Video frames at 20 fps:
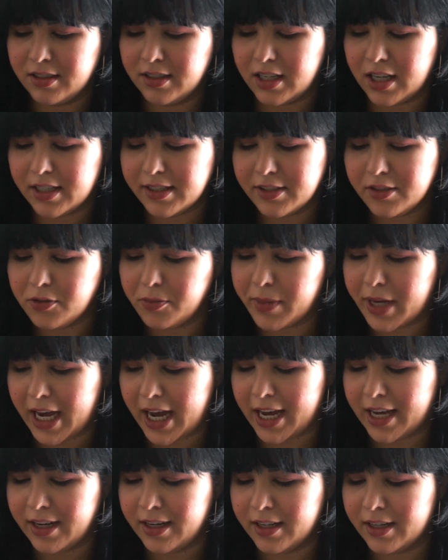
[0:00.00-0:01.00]
not too
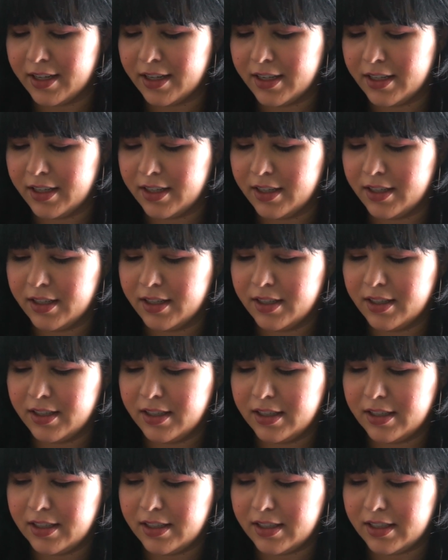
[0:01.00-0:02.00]
bad.
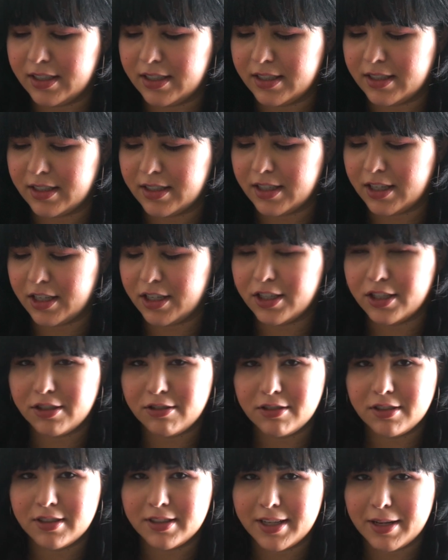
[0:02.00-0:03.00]
It's a
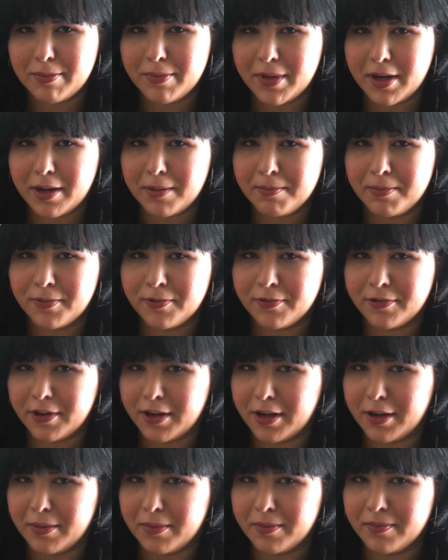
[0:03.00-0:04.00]
huge step up
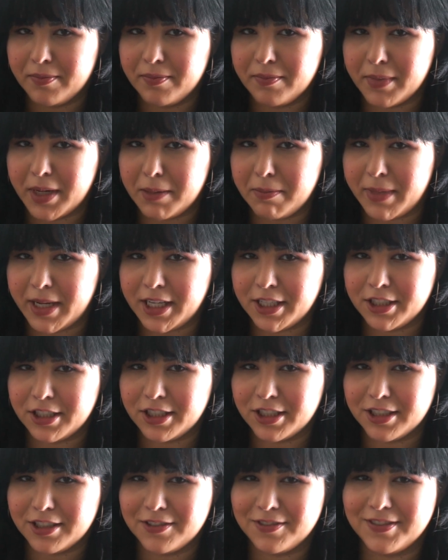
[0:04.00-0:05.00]
from my
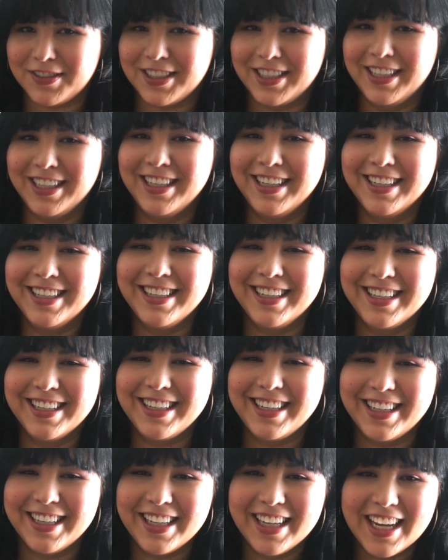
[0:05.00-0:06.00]
makeshift
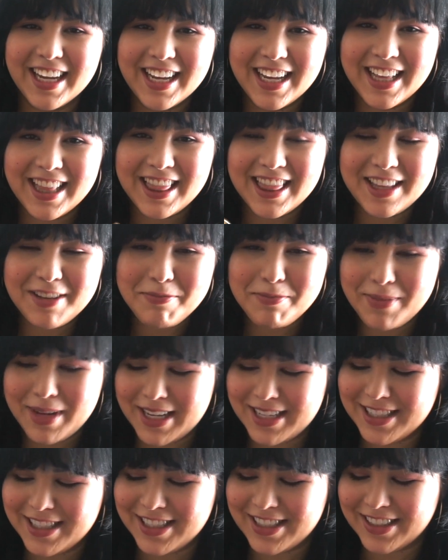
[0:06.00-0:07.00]
lip
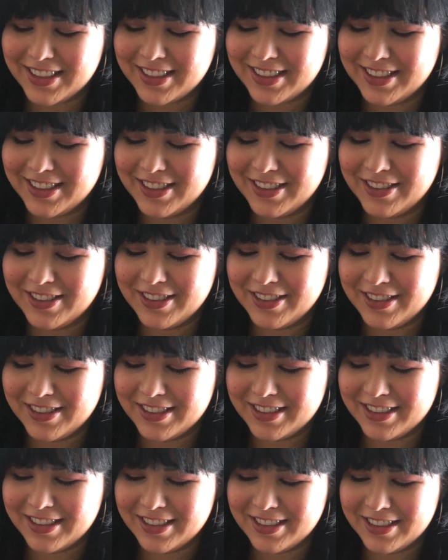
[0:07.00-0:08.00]
pencil,
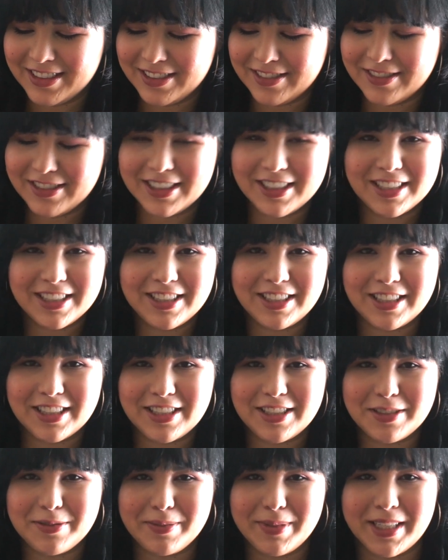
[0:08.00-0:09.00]
which is
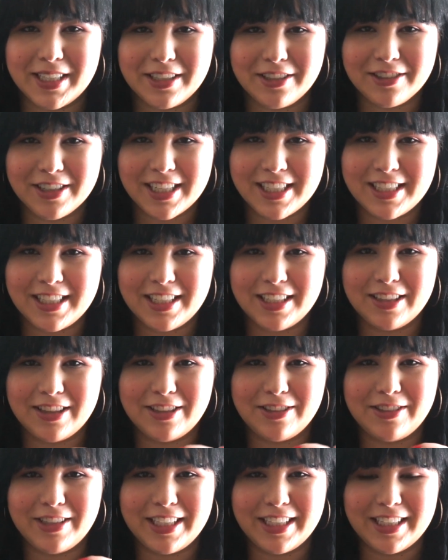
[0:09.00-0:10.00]
just me crazy
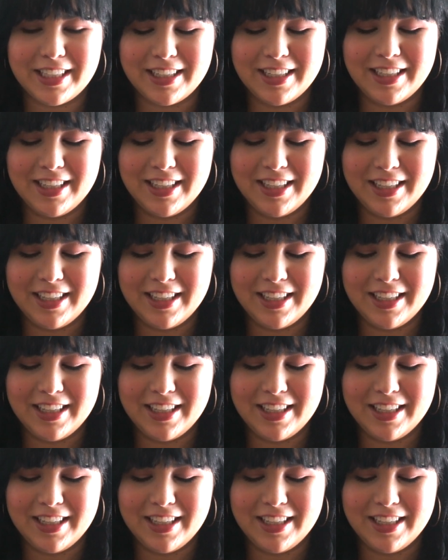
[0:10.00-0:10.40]
gluing